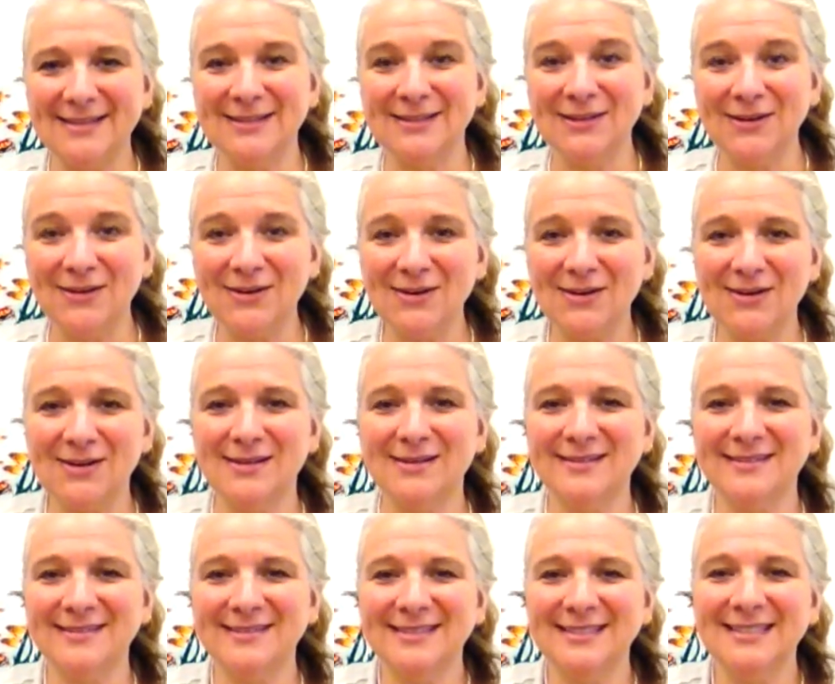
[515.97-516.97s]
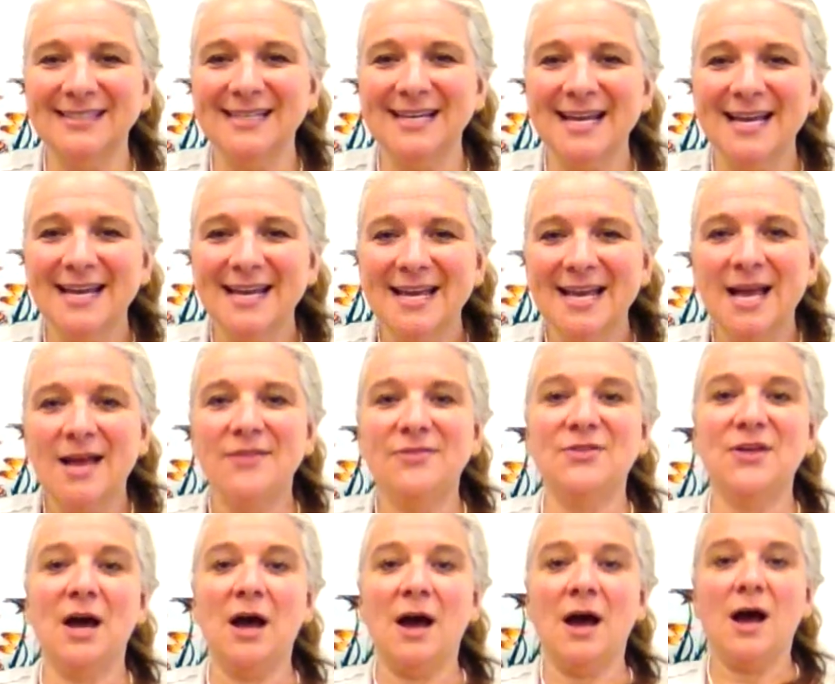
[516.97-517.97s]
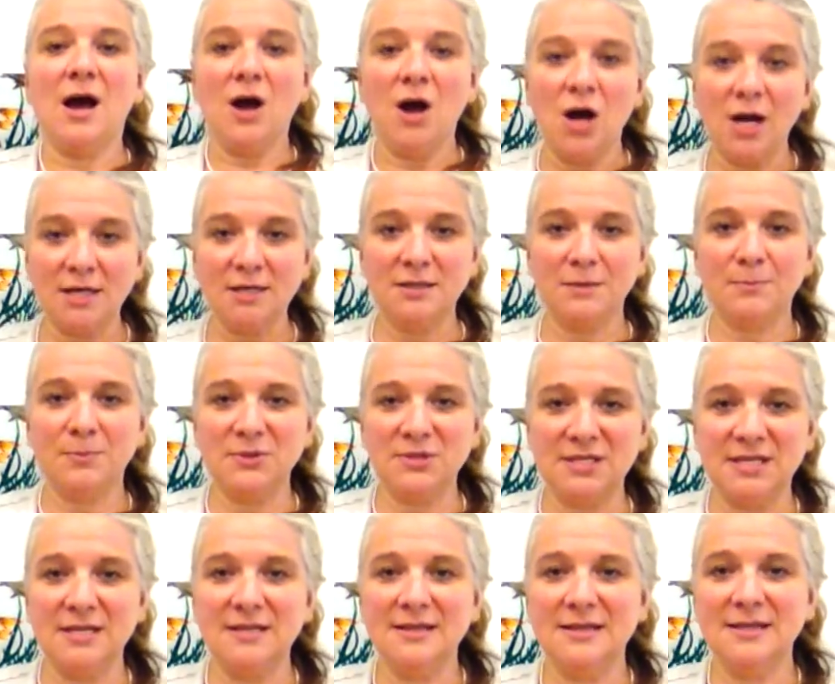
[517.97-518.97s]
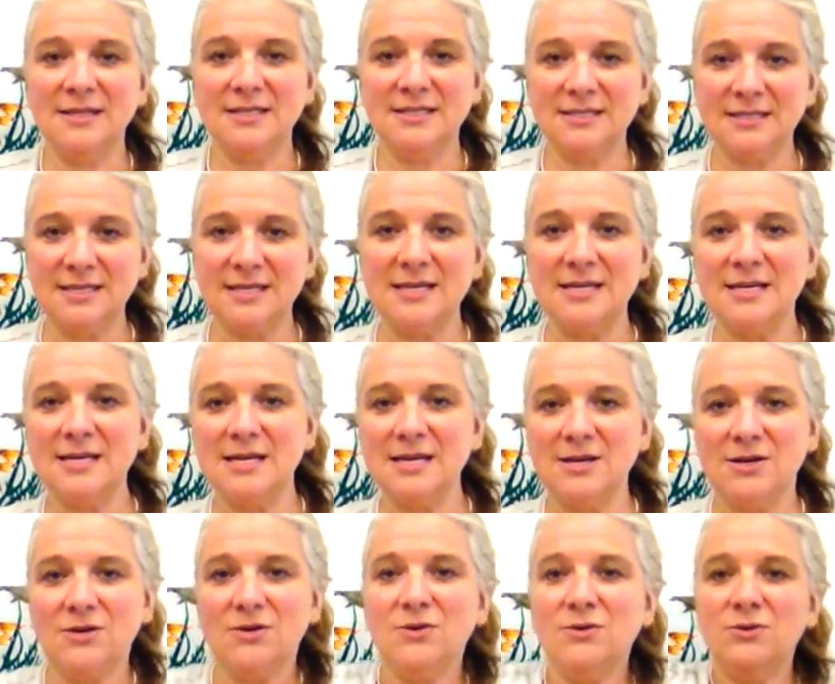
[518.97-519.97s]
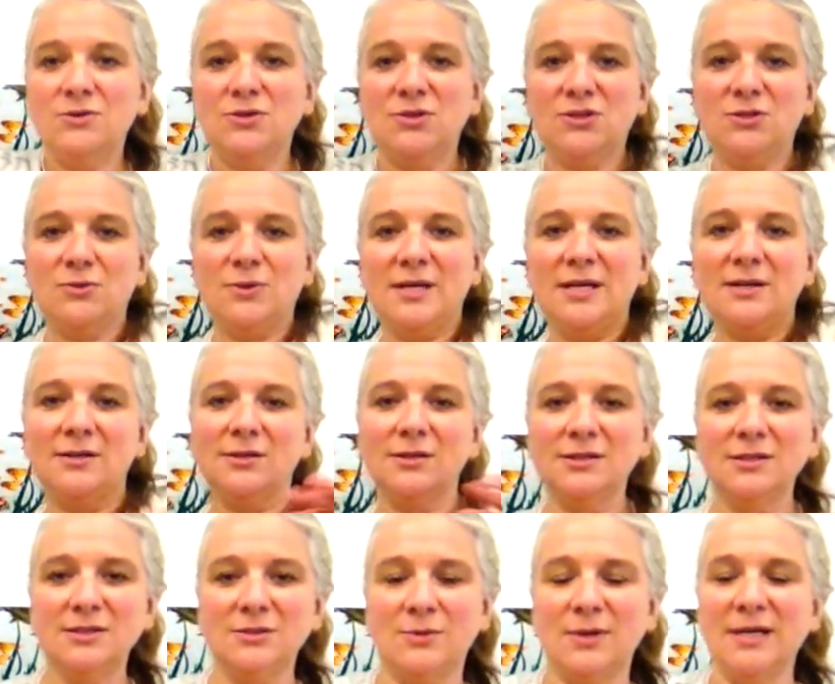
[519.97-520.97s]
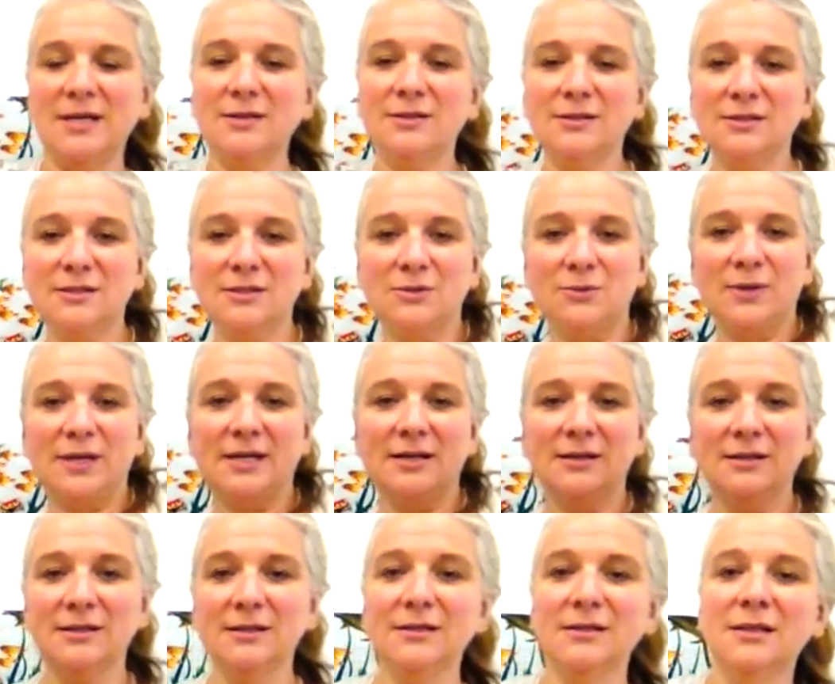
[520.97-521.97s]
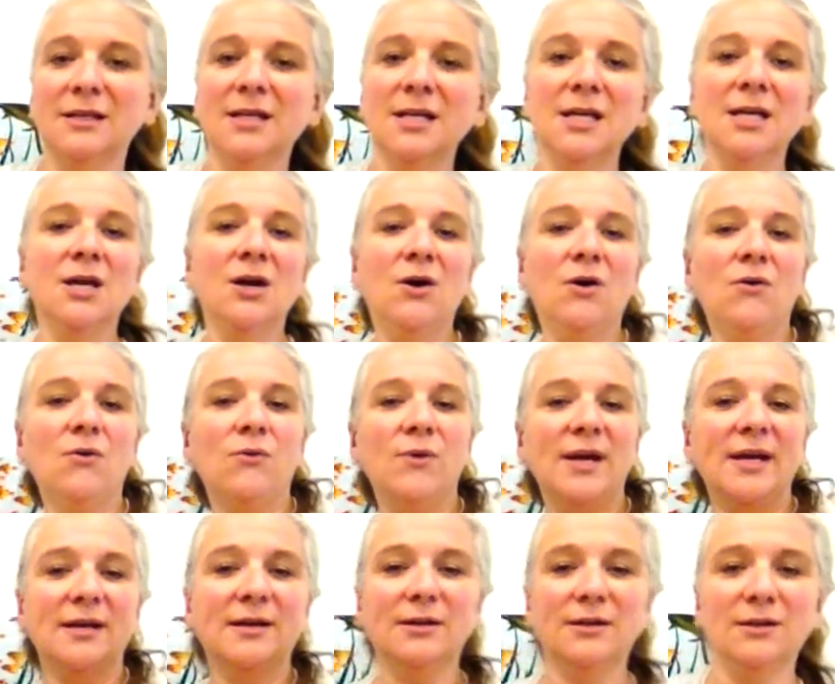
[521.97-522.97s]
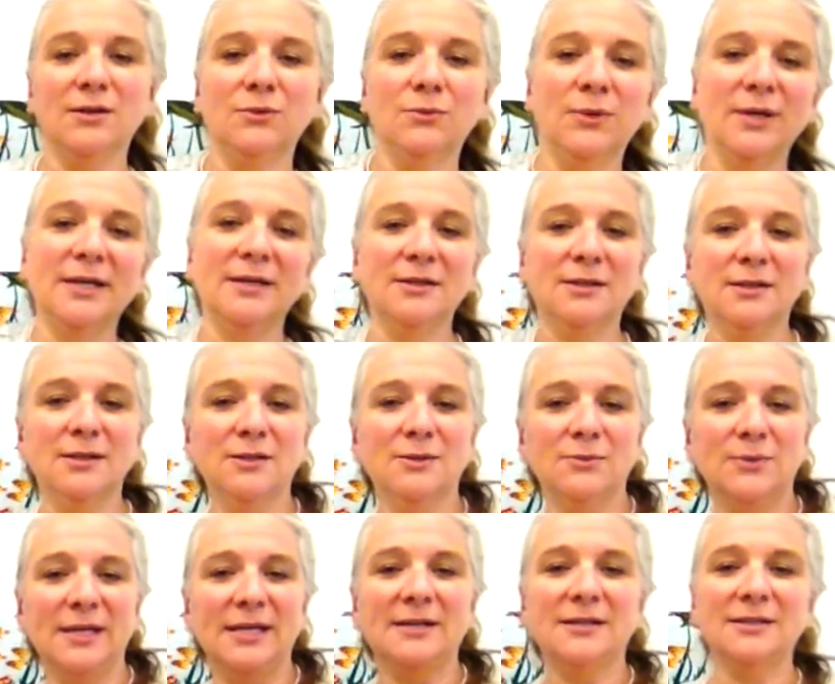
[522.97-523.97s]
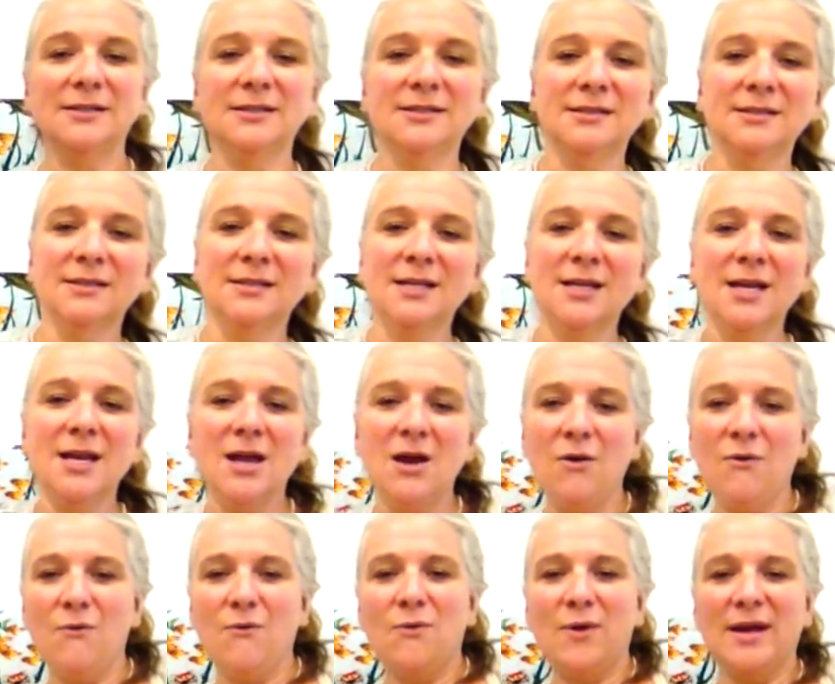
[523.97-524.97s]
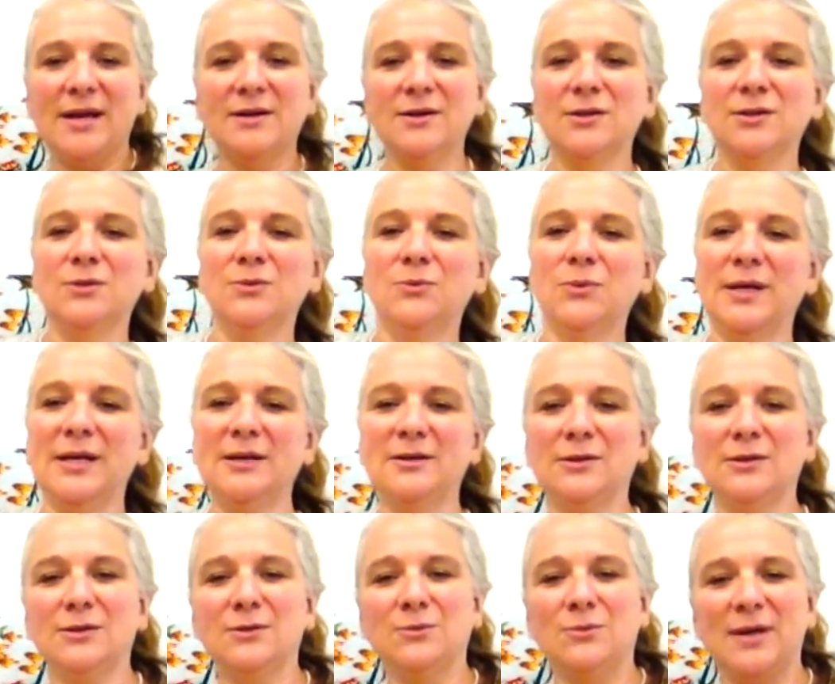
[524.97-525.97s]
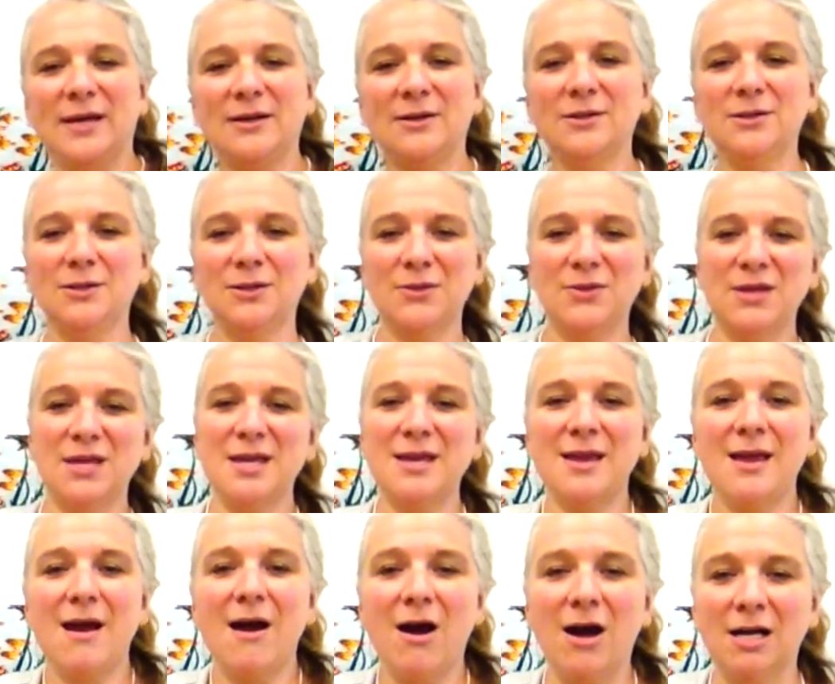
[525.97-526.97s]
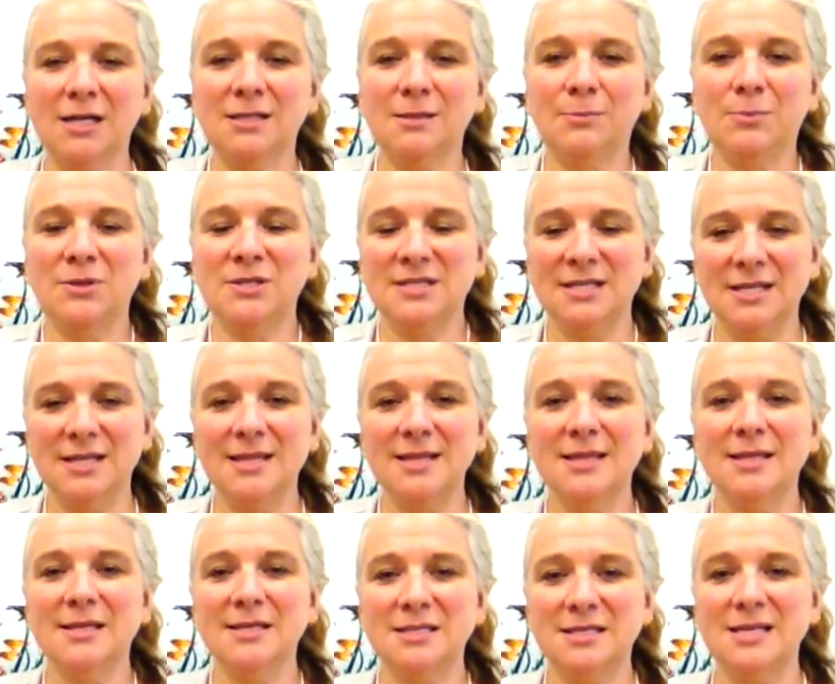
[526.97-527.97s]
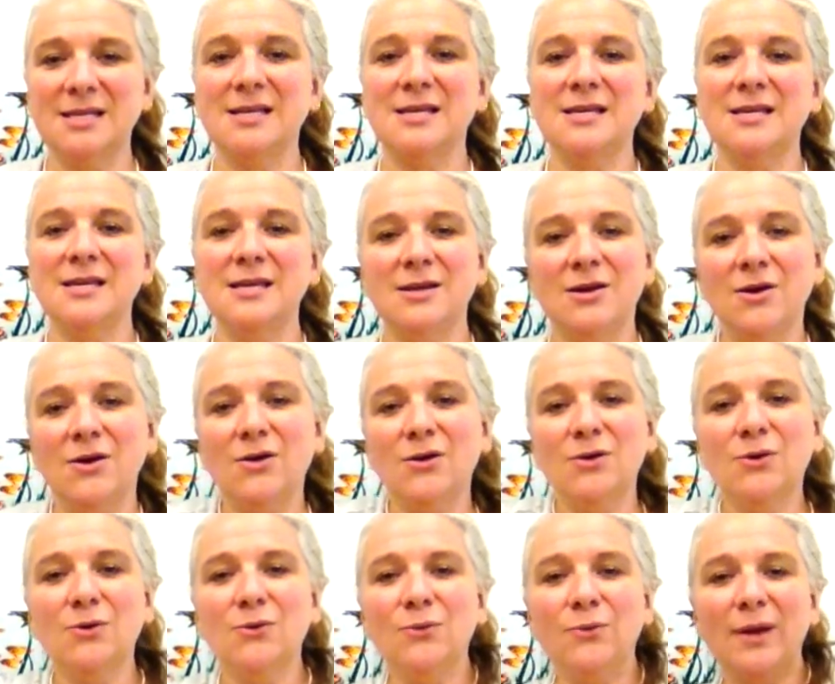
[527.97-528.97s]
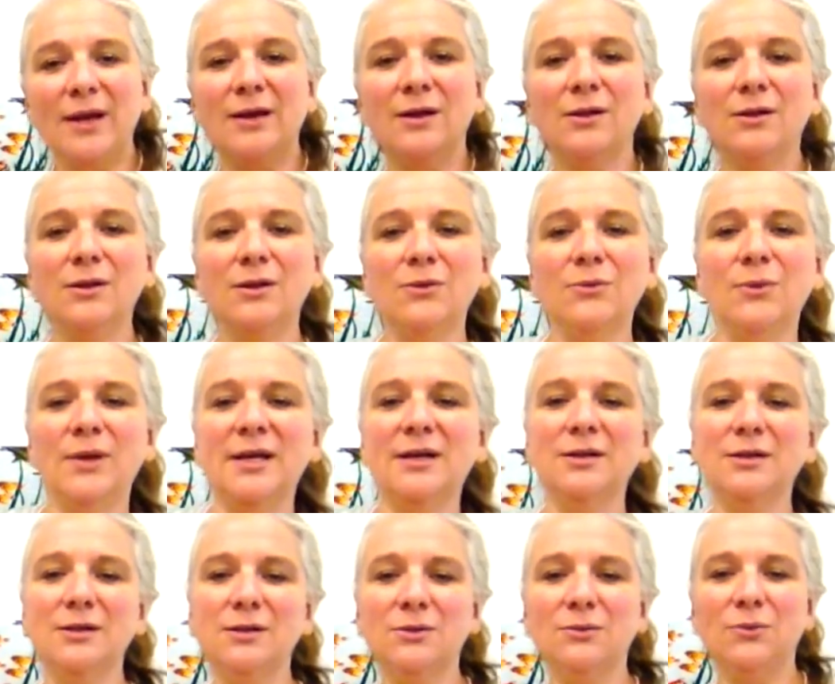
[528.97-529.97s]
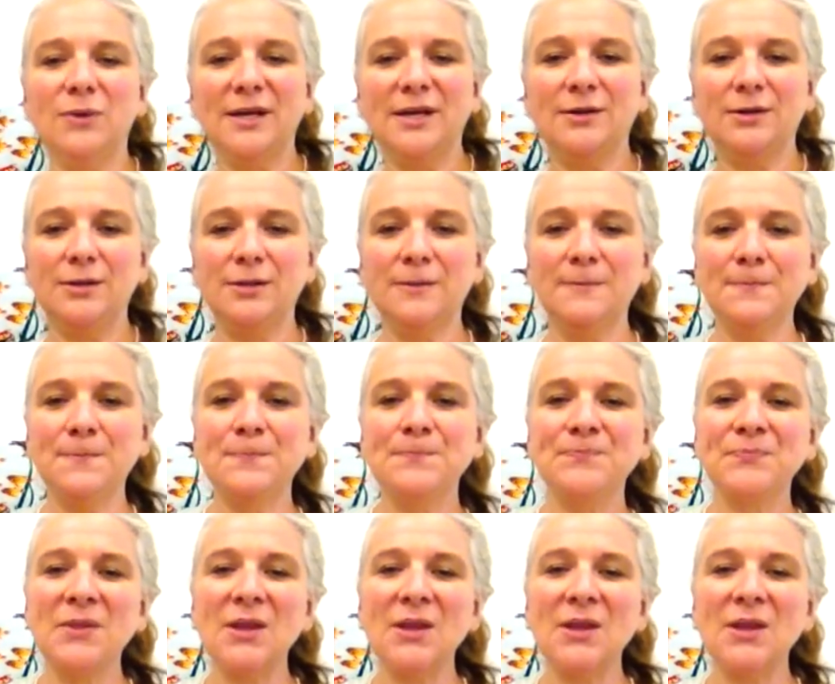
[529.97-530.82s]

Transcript: long. The octopus in the sea goes squiggle, squiggle, squiggle. Wiggle, wiggle, wiggle. Wiggle, wiggle, wiggle. The octopus in the sea go wiggle, wiggle, wiggle,